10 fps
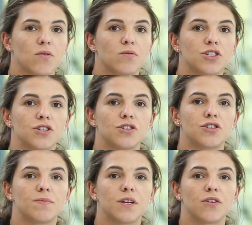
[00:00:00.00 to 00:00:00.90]
all students
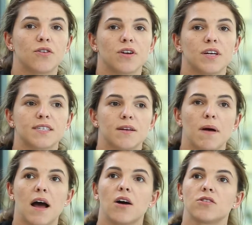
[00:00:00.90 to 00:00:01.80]
should be curious
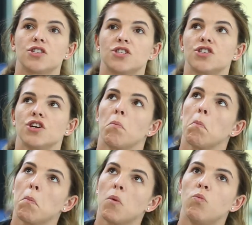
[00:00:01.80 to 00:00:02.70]
about
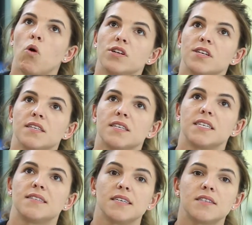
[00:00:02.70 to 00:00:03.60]
what doesn't
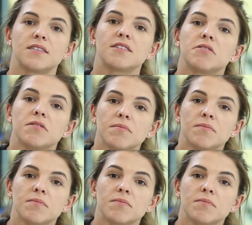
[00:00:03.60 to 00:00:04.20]
exist.